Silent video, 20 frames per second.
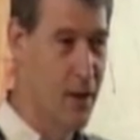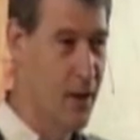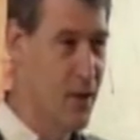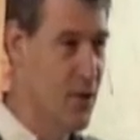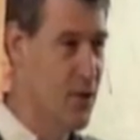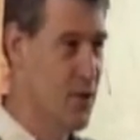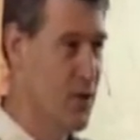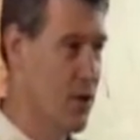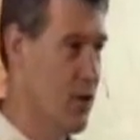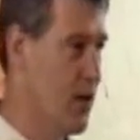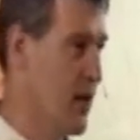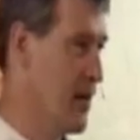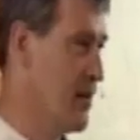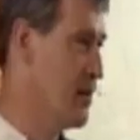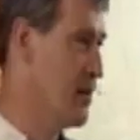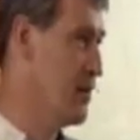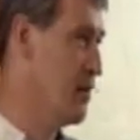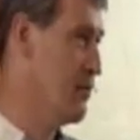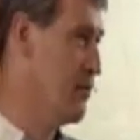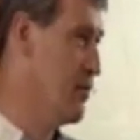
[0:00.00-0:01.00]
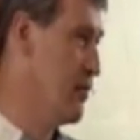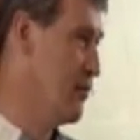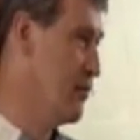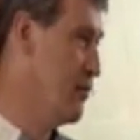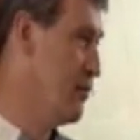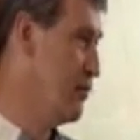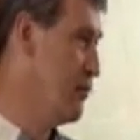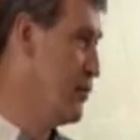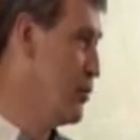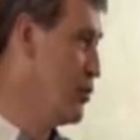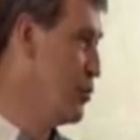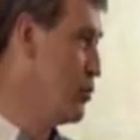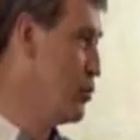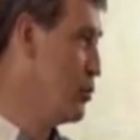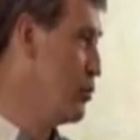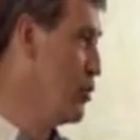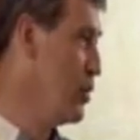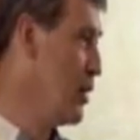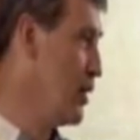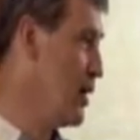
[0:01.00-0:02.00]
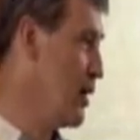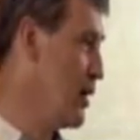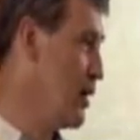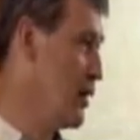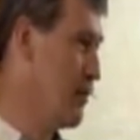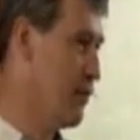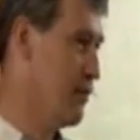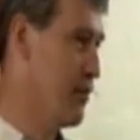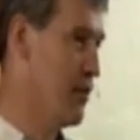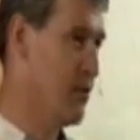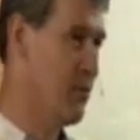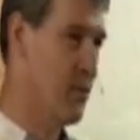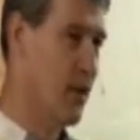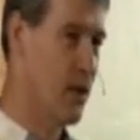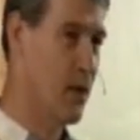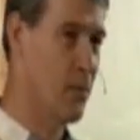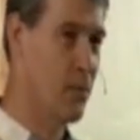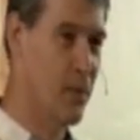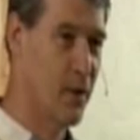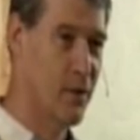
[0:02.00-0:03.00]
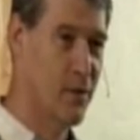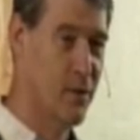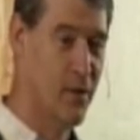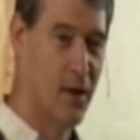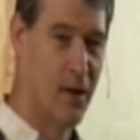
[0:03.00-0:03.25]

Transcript: selective view of the development